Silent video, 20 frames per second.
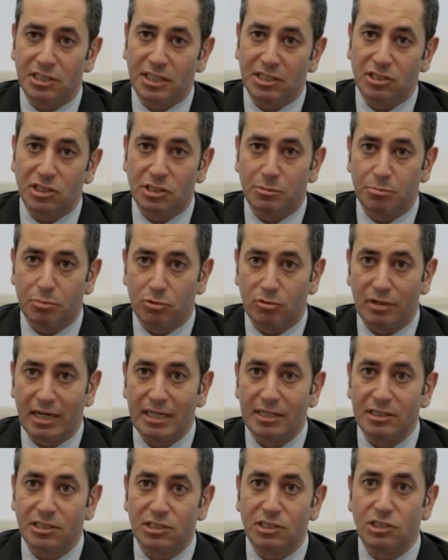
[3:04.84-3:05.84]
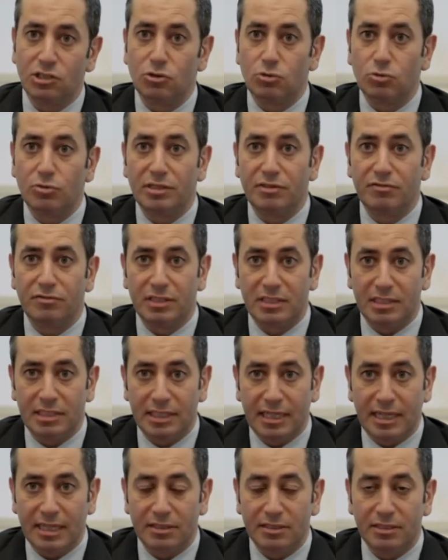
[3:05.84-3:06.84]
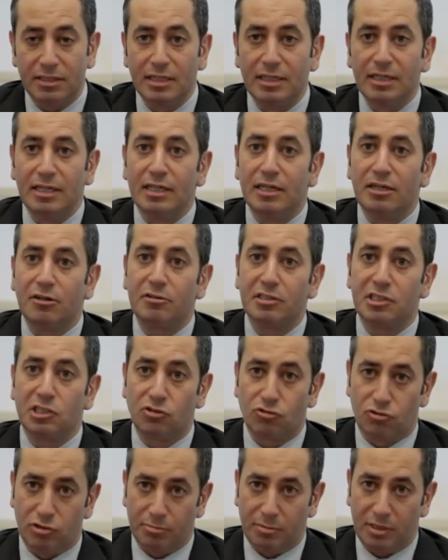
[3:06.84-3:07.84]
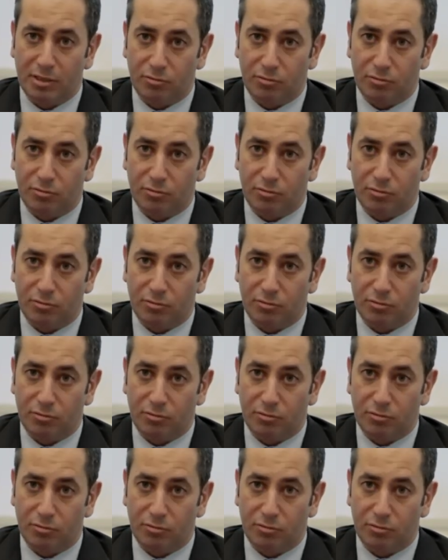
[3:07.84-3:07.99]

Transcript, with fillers: such as paralysis or even death are extremely